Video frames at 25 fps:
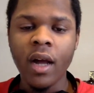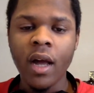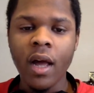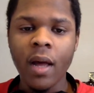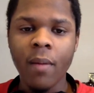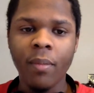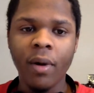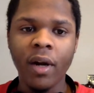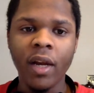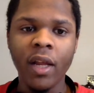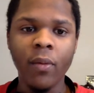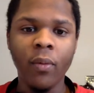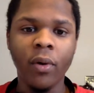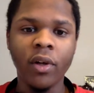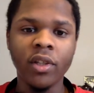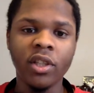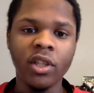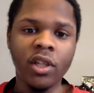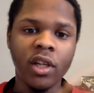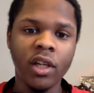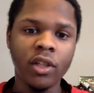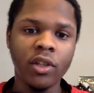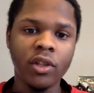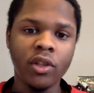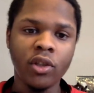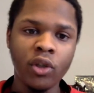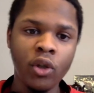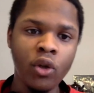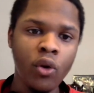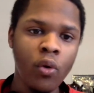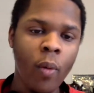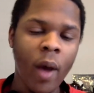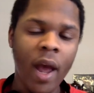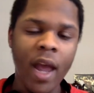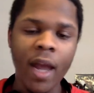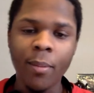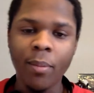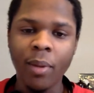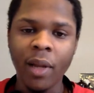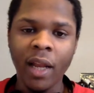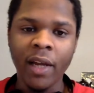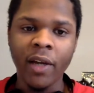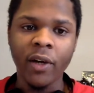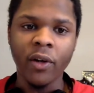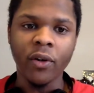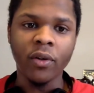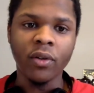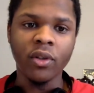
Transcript: but he wasn't a two-way player.